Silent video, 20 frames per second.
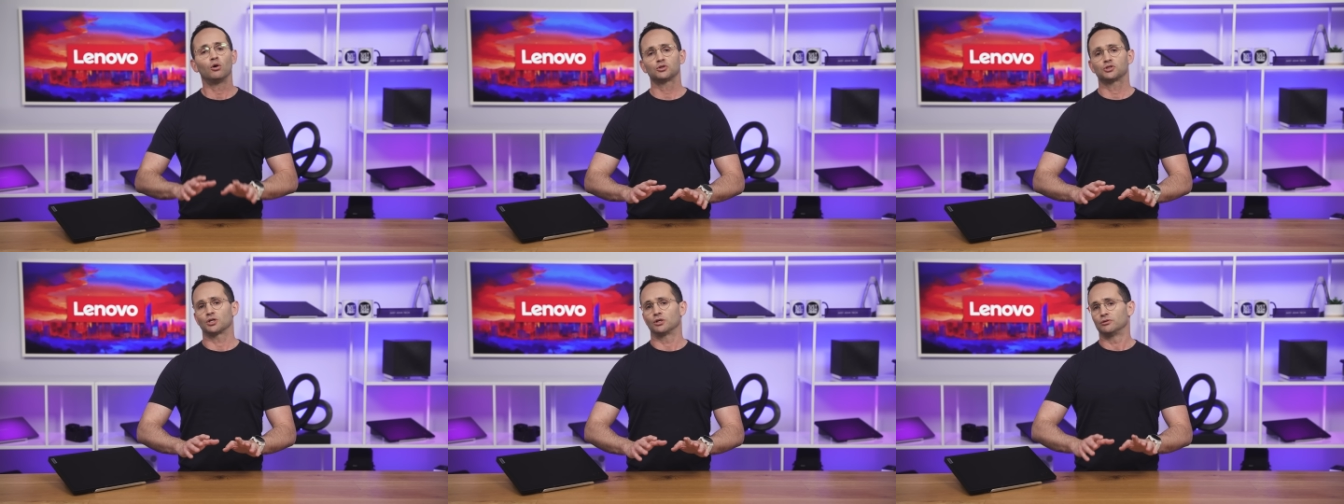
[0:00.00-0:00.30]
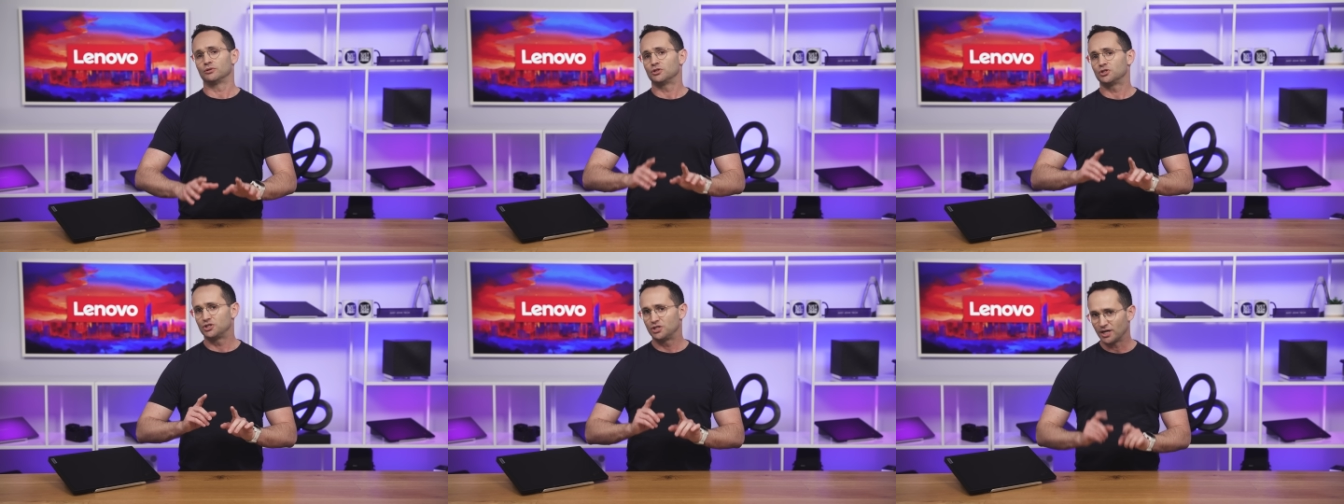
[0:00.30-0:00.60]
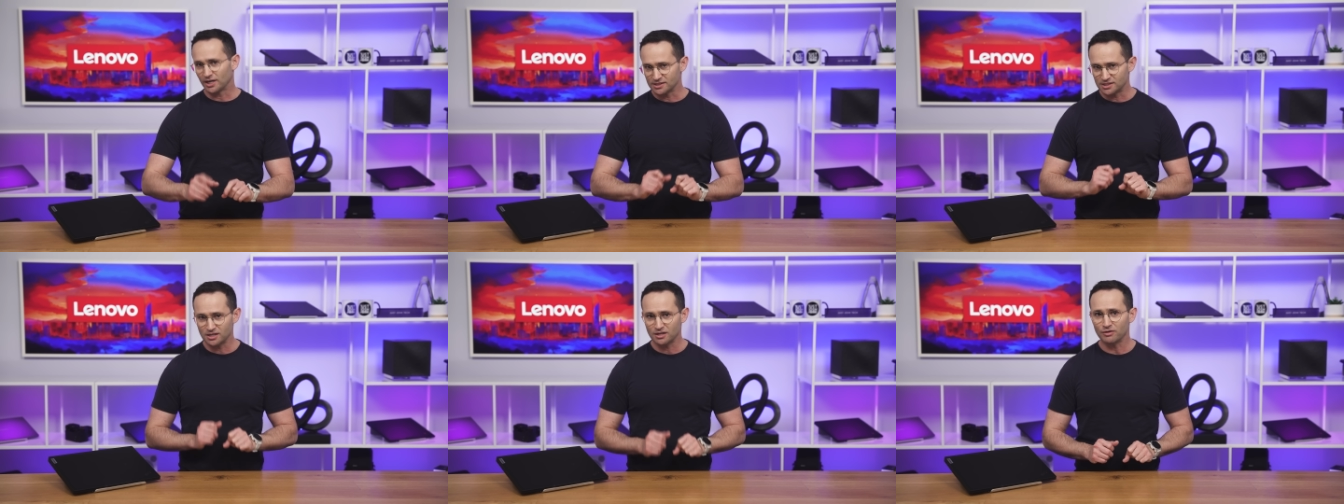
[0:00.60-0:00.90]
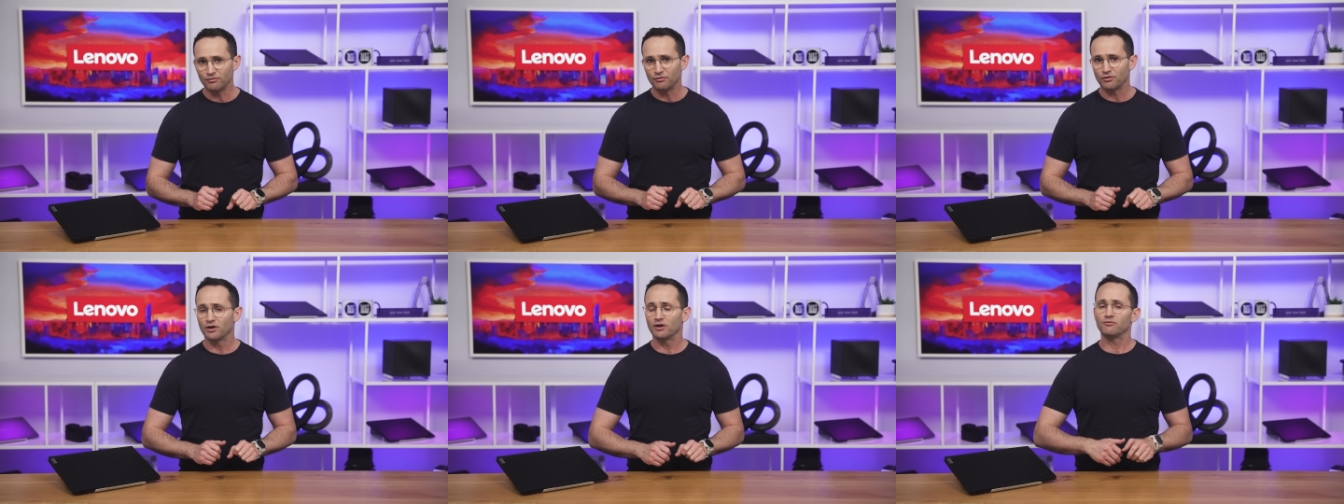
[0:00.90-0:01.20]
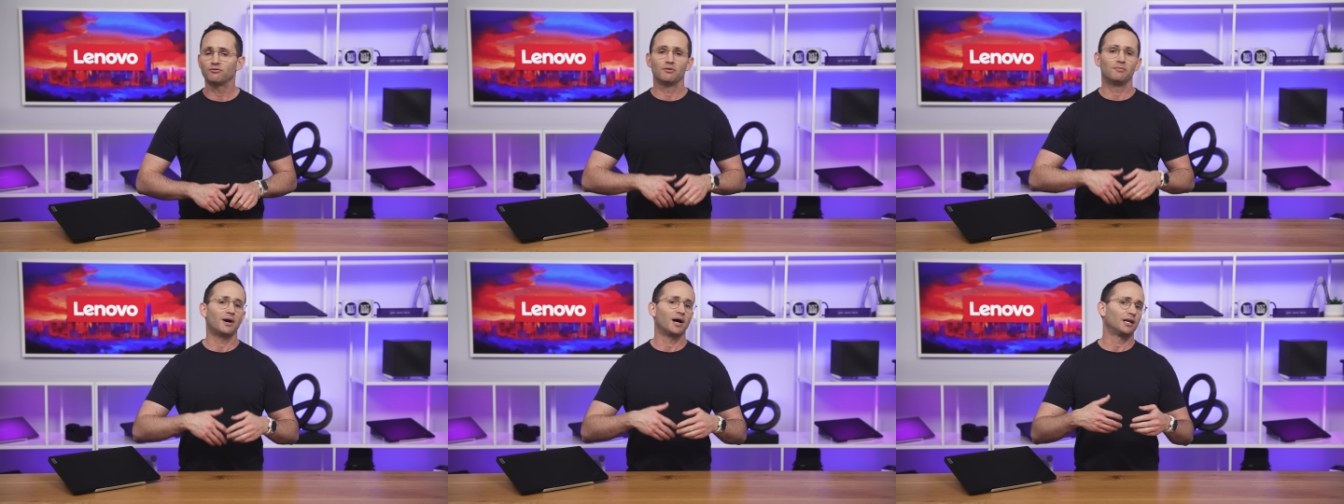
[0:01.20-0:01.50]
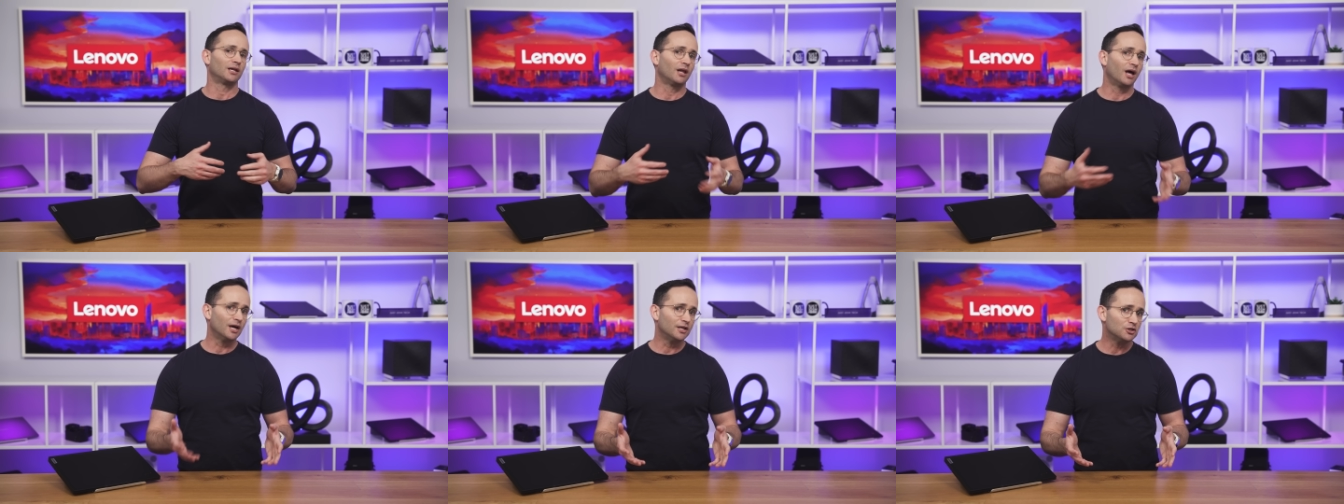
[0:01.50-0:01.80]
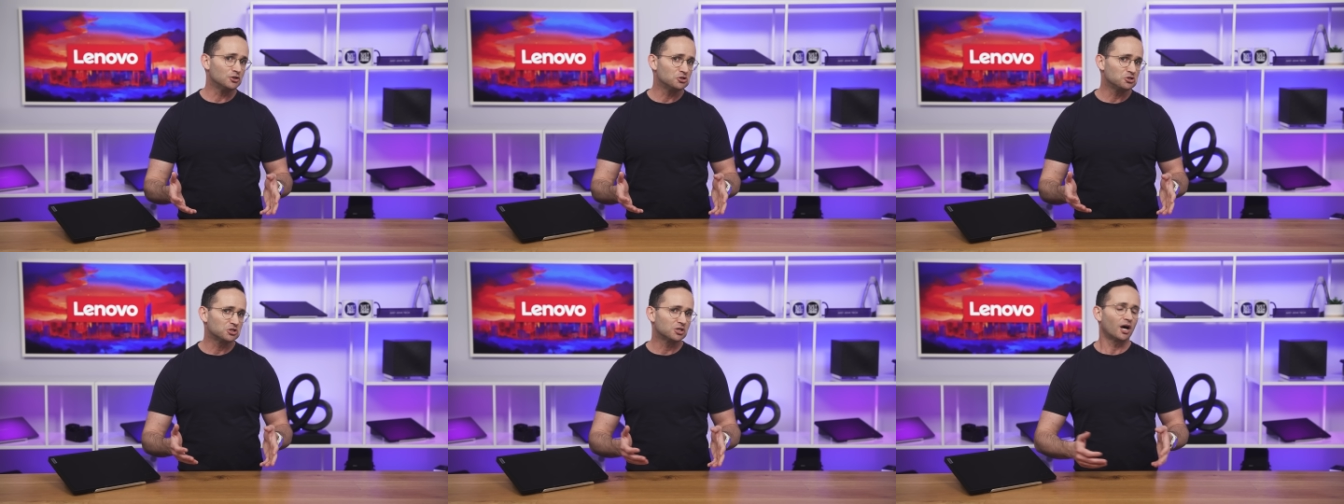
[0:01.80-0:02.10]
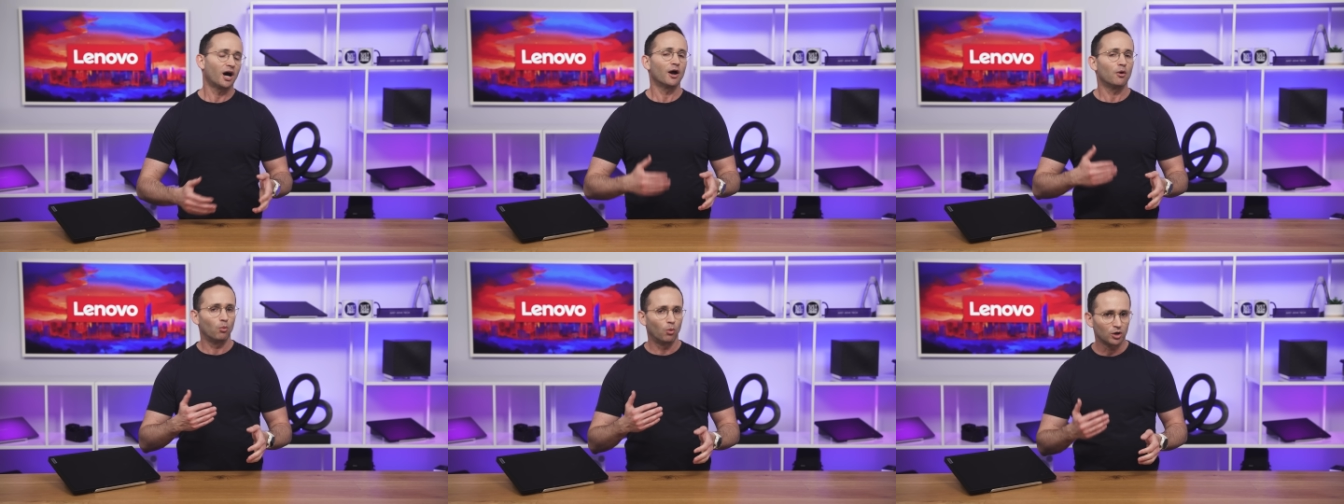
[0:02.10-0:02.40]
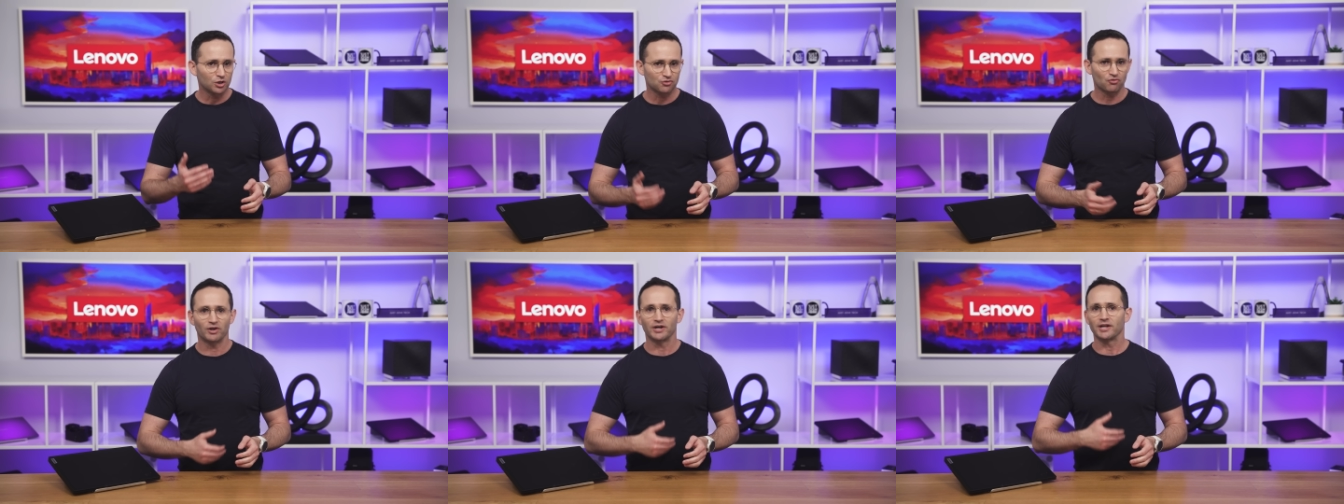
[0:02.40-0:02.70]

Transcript: Also, just to confirm for my light use, I was